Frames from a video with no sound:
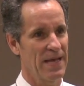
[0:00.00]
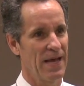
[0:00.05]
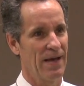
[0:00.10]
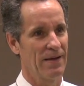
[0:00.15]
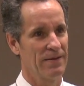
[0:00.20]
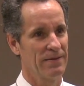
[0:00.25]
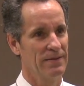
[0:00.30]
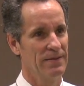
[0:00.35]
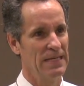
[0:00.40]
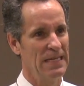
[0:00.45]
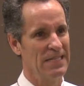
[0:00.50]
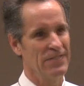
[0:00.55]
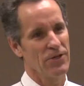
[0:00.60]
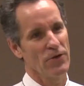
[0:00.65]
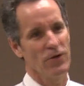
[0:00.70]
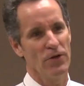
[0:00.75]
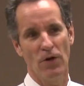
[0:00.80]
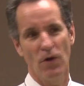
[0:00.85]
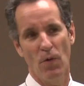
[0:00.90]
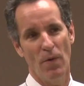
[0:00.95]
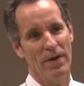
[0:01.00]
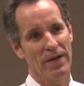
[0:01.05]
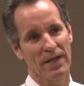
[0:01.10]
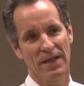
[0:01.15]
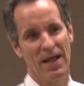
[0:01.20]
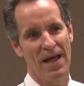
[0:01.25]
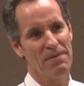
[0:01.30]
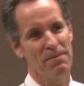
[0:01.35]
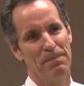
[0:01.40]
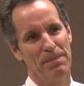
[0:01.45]
Yeah. So you don't want
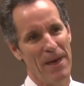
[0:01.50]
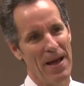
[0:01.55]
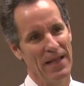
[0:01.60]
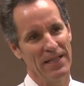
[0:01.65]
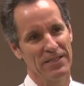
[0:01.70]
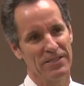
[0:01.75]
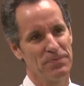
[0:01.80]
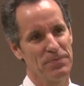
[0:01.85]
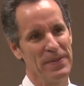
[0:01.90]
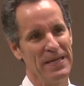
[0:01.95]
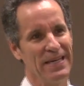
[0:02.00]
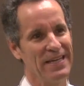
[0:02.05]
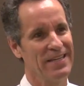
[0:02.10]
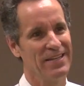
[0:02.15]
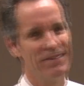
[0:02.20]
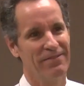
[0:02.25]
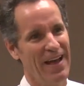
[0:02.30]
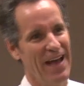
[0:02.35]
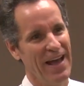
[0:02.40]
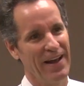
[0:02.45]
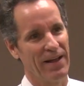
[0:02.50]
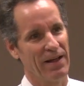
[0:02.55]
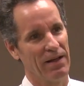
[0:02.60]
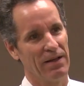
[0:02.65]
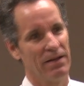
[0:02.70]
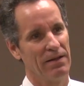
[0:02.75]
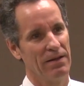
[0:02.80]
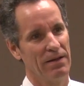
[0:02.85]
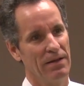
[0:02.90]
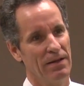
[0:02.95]
to climb Pilot Peak in Nevada?
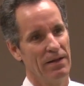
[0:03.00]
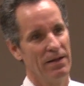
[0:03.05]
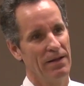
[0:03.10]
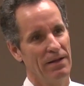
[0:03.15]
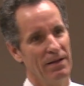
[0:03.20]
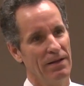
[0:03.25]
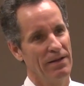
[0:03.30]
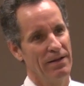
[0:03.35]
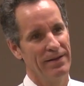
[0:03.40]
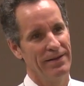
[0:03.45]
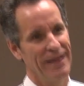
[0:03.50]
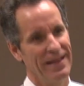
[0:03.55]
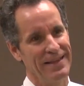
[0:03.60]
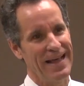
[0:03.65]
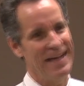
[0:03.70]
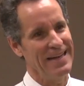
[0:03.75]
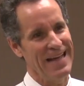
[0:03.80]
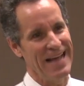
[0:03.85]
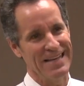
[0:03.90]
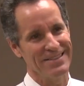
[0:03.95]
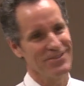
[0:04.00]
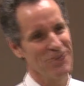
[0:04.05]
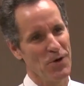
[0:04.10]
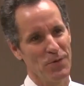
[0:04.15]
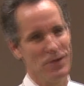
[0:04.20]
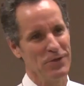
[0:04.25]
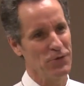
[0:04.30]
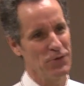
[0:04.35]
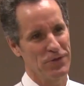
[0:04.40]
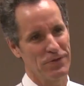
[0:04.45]
No. That has
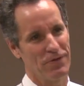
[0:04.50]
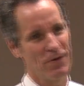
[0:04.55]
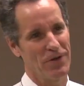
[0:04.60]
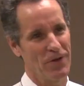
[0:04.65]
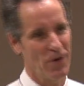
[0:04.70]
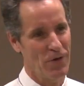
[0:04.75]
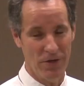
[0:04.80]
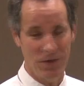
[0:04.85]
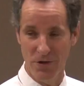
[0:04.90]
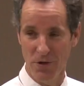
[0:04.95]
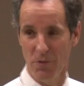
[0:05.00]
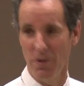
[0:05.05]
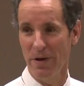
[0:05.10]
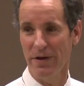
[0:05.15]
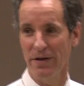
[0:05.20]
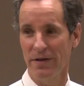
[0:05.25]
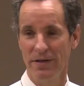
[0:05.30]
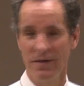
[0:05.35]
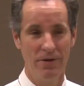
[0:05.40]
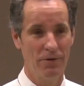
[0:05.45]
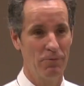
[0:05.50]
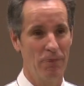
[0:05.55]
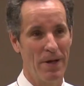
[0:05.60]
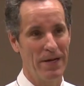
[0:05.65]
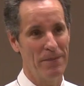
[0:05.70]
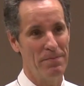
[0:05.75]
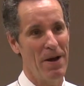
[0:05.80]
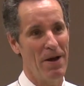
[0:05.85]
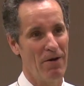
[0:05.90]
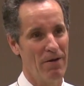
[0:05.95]
no interest for you. You don't want to
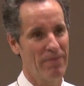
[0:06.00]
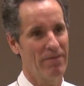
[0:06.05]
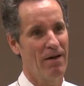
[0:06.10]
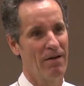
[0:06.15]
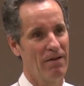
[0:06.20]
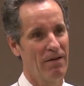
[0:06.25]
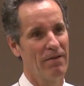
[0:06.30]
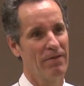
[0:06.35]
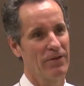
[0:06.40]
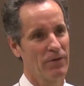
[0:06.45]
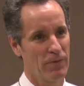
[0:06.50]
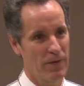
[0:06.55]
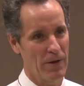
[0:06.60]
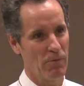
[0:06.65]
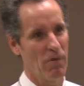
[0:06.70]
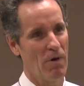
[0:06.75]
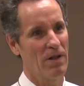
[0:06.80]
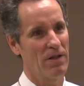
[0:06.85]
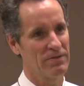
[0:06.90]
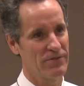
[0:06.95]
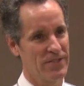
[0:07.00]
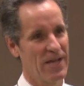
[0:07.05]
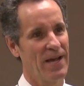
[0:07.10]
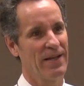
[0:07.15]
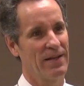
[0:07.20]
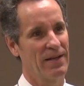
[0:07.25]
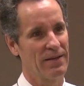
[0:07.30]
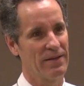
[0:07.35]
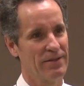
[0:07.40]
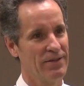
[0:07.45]
run a marathon on the Great Wall of
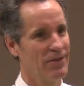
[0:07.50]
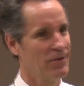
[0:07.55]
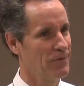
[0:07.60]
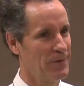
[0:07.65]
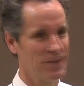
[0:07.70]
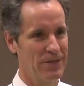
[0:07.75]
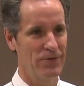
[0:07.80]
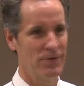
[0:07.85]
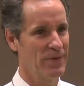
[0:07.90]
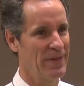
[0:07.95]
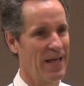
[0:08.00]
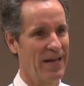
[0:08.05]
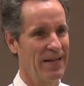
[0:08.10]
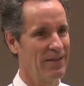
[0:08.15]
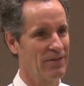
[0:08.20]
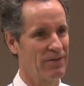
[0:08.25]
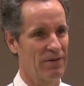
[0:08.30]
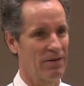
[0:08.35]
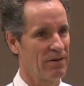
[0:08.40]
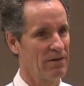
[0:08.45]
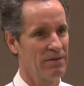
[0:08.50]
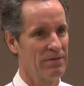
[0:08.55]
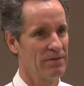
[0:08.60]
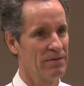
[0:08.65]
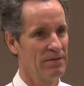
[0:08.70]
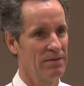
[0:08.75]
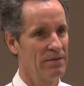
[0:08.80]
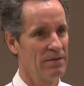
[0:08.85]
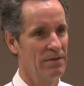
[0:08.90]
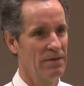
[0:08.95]
China. You don't want to do that either.
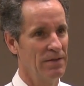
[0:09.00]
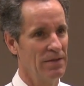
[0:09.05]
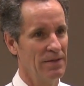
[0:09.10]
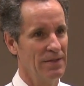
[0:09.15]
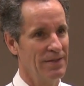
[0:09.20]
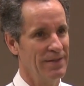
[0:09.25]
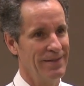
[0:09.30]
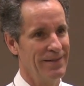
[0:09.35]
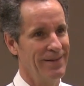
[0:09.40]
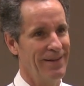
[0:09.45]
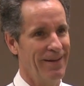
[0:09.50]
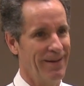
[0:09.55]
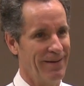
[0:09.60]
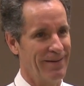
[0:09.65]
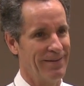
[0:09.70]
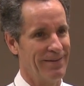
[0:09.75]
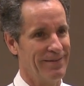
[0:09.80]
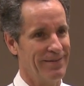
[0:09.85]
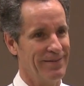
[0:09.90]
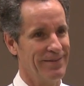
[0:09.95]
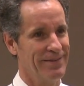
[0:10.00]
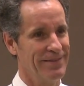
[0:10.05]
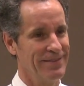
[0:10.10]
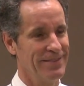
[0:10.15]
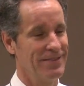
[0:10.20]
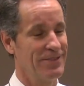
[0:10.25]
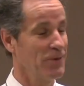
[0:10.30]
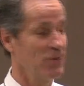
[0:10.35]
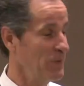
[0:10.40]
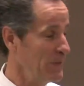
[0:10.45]
No.
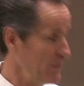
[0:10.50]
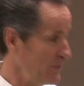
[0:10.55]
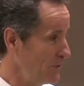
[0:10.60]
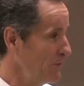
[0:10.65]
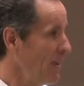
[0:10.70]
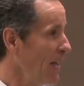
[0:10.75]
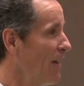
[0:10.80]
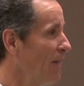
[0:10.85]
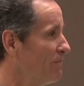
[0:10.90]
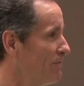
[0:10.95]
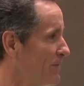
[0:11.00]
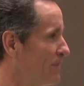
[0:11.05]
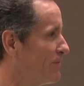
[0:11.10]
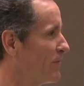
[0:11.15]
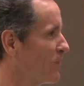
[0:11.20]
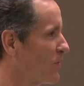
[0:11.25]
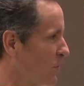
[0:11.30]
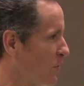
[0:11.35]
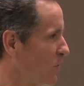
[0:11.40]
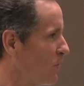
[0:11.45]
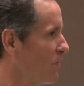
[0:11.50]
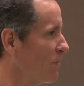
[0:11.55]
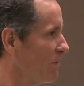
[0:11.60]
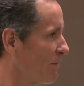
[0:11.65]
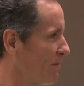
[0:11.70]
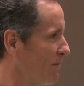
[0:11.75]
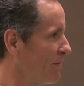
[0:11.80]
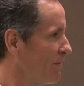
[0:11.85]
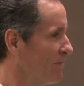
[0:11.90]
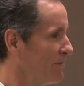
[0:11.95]
So we do have different
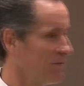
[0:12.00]
goals.